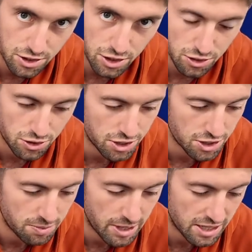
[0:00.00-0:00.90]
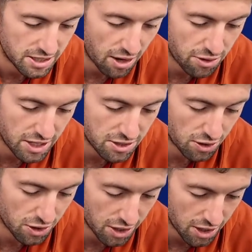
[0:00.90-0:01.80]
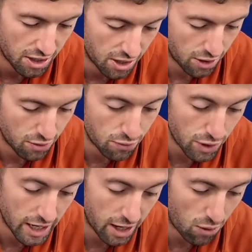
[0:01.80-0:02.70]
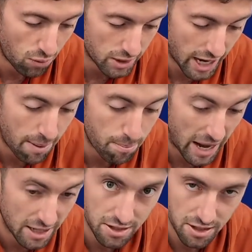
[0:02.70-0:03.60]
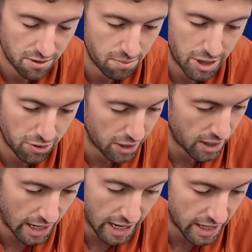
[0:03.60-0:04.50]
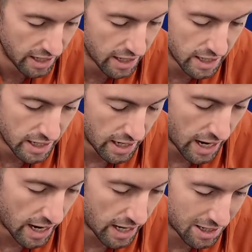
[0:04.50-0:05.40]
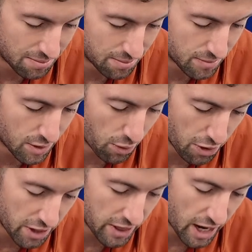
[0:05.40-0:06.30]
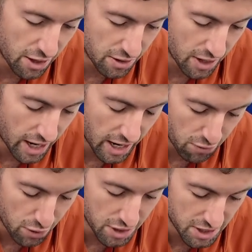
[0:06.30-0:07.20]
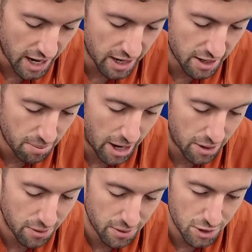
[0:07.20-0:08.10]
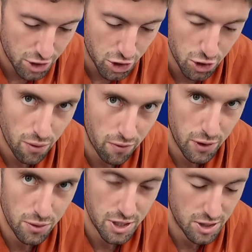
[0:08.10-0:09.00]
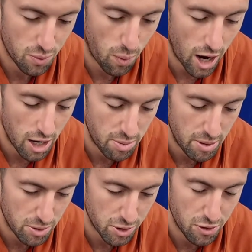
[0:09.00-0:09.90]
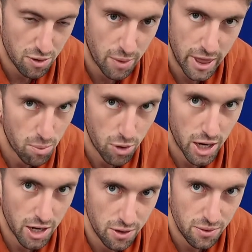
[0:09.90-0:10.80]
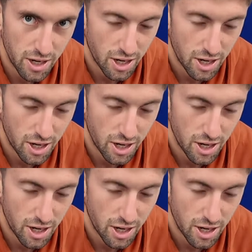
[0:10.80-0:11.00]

Solution Speeds. Now these look really old and battered, been on the clay. The one thing that I never understand about shoe reviews is why people do them when they're brand new.